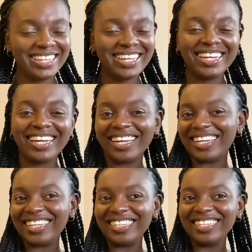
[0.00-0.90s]

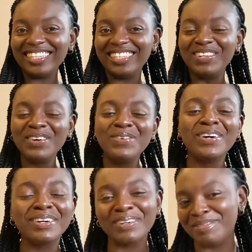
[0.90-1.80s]
Hey guys,
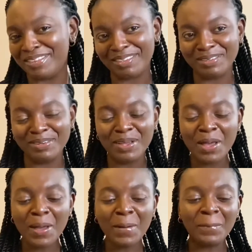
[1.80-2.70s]
welcome to
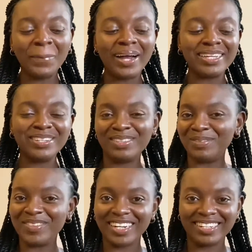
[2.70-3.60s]
my
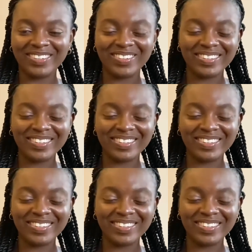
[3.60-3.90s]
YouTube channel.